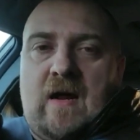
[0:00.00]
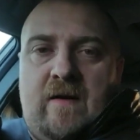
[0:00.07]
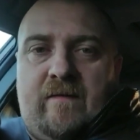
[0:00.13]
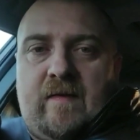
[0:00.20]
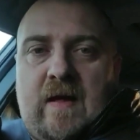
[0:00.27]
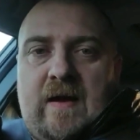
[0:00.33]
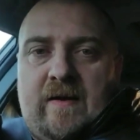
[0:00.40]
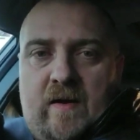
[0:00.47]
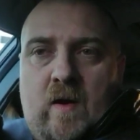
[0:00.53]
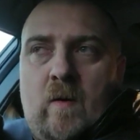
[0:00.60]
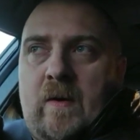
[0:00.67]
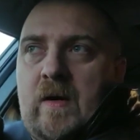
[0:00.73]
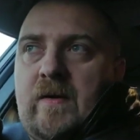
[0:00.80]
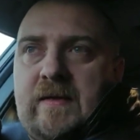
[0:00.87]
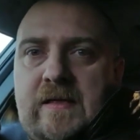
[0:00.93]
kind of like
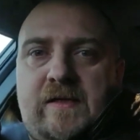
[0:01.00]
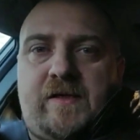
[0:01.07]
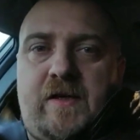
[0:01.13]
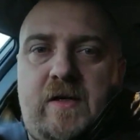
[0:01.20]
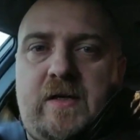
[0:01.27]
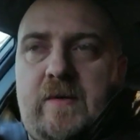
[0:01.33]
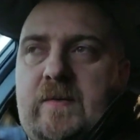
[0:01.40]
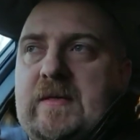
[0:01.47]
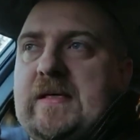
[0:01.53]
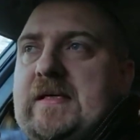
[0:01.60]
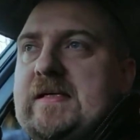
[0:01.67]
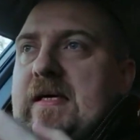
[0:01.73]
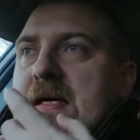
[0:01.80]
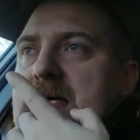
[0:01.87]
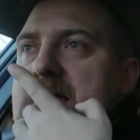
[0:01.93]
going on this journey with
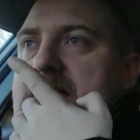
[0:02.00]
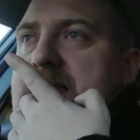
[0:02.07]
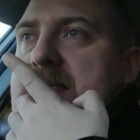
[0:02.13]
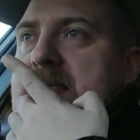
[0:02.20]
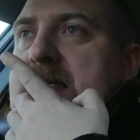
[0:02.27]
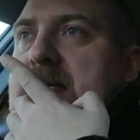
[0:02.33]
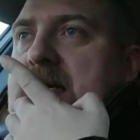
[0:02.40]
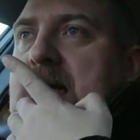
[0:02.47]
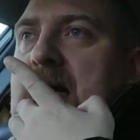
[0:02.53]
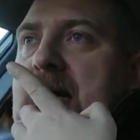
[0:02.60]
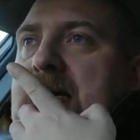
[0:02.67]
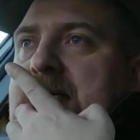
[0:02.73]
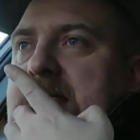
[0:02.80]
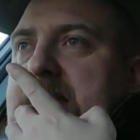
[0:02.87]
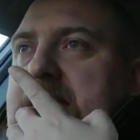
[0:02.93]
these guys.
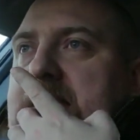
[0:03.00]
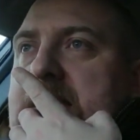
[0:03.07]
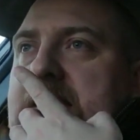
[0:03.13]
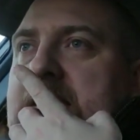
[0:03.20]
And